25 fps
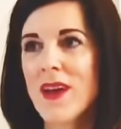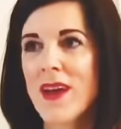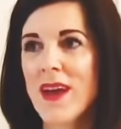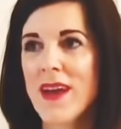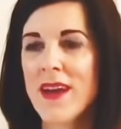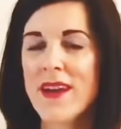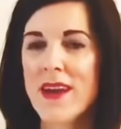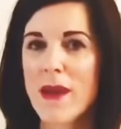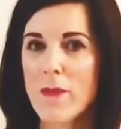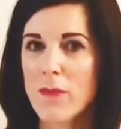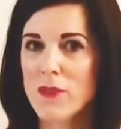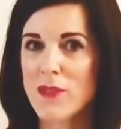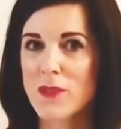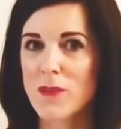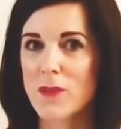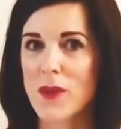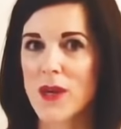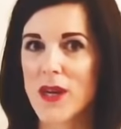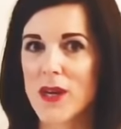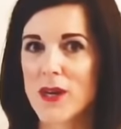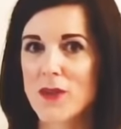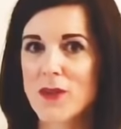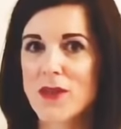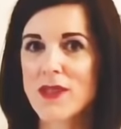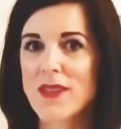in Emma's
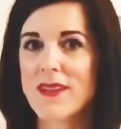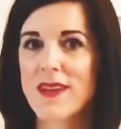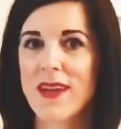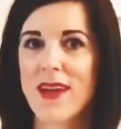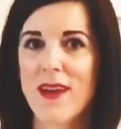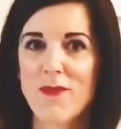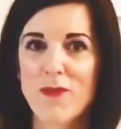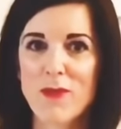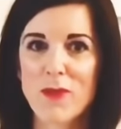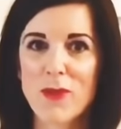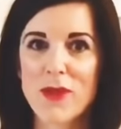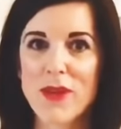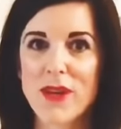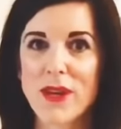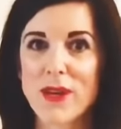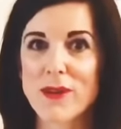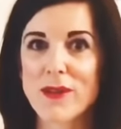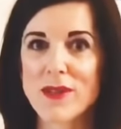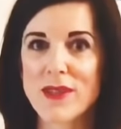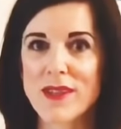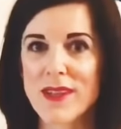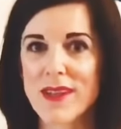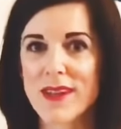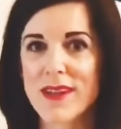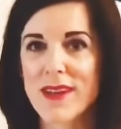World. Everyone
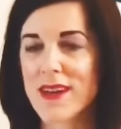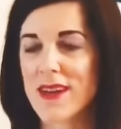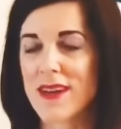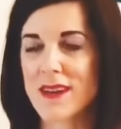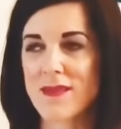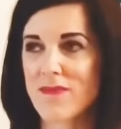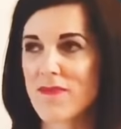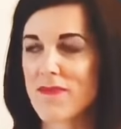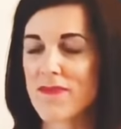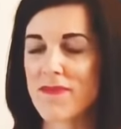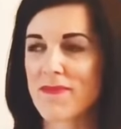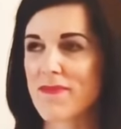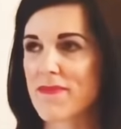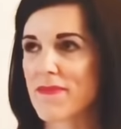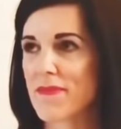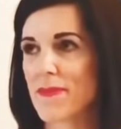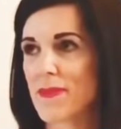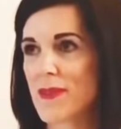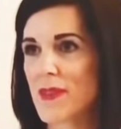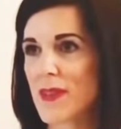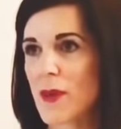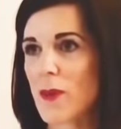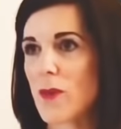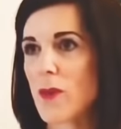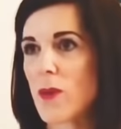knows that I
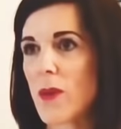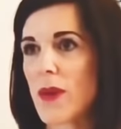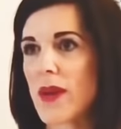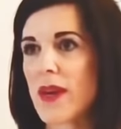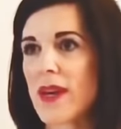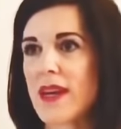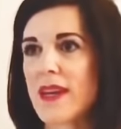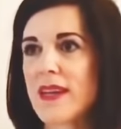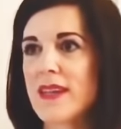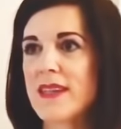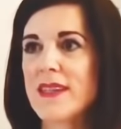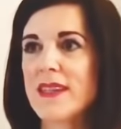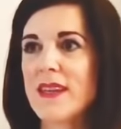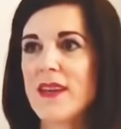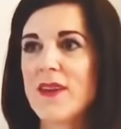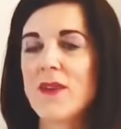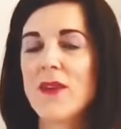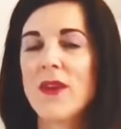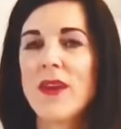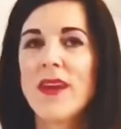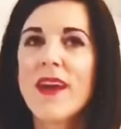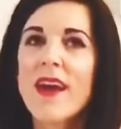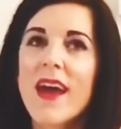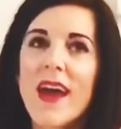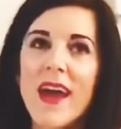sew quickly, so
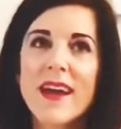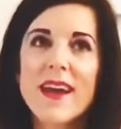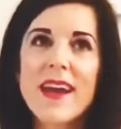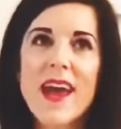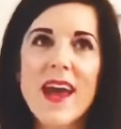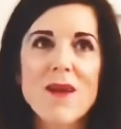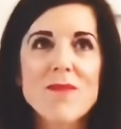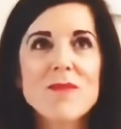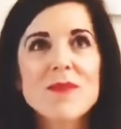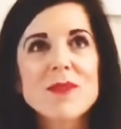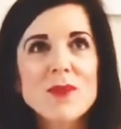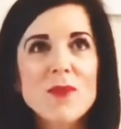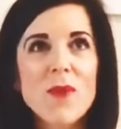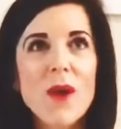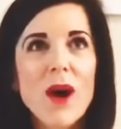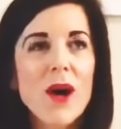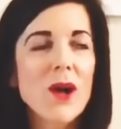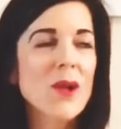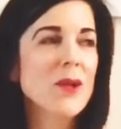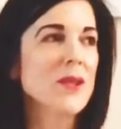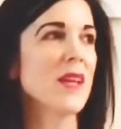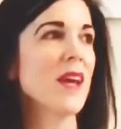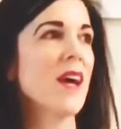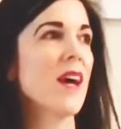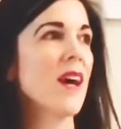in Emma's
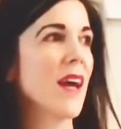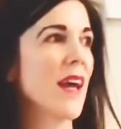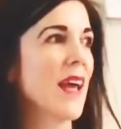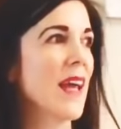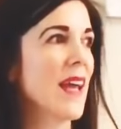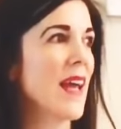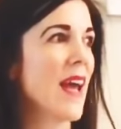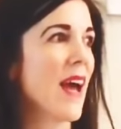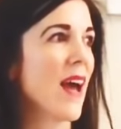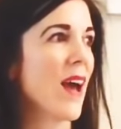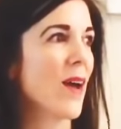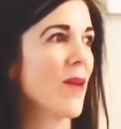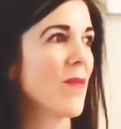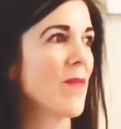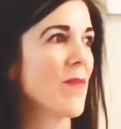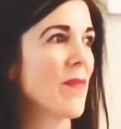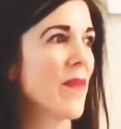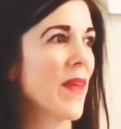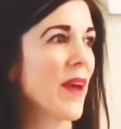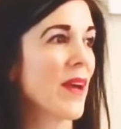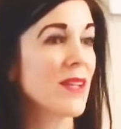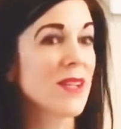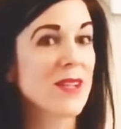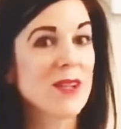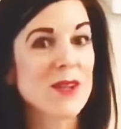World I
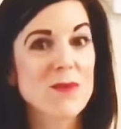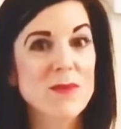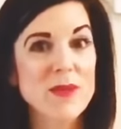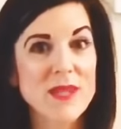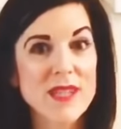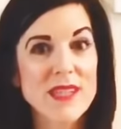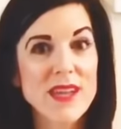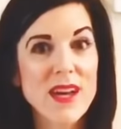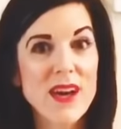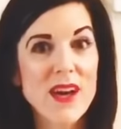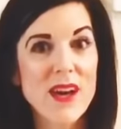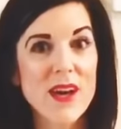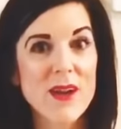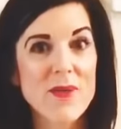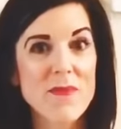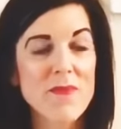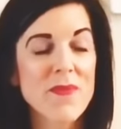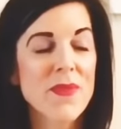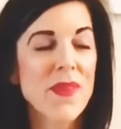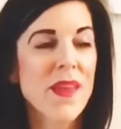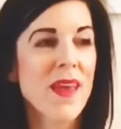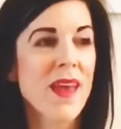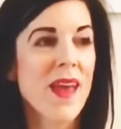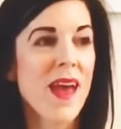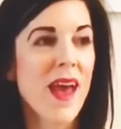took my time,
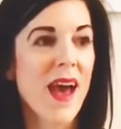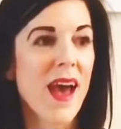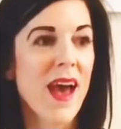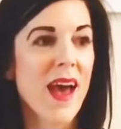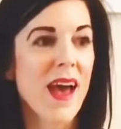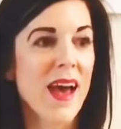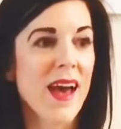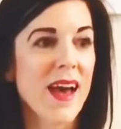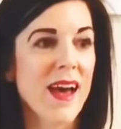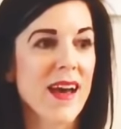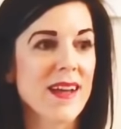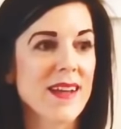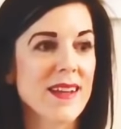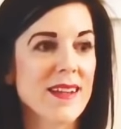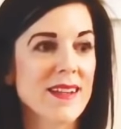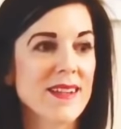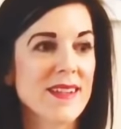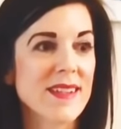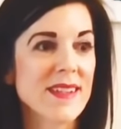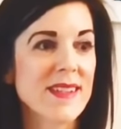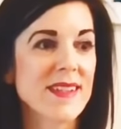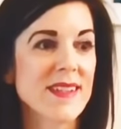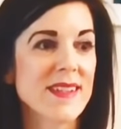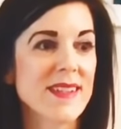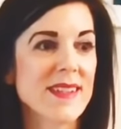
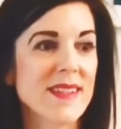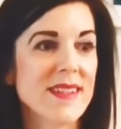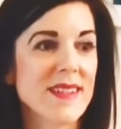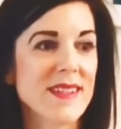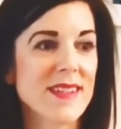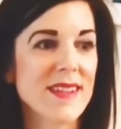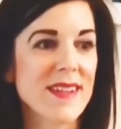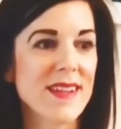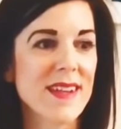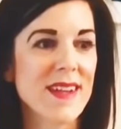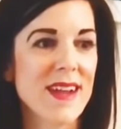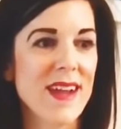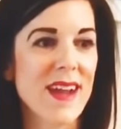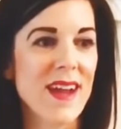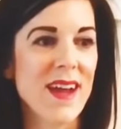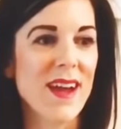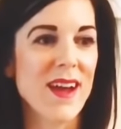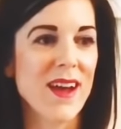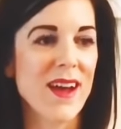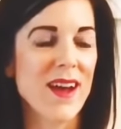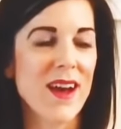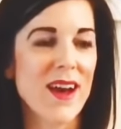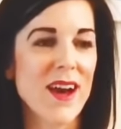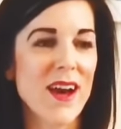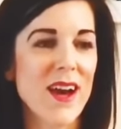and
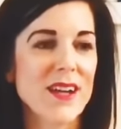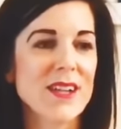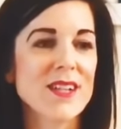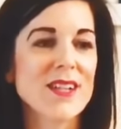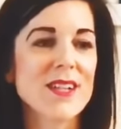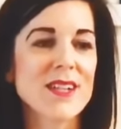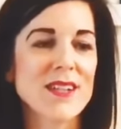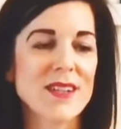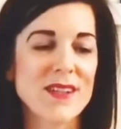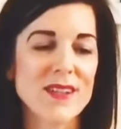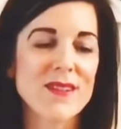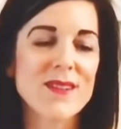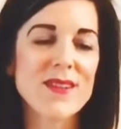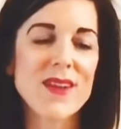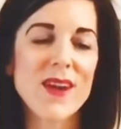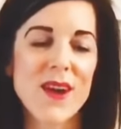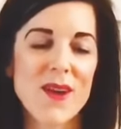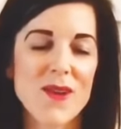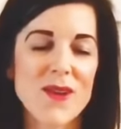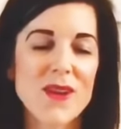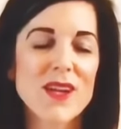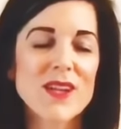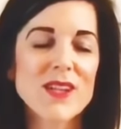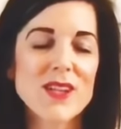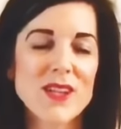I
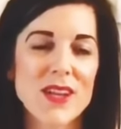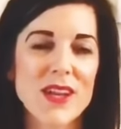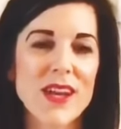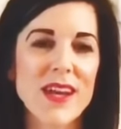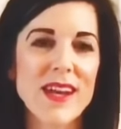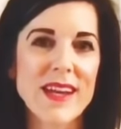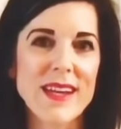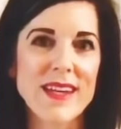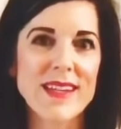took it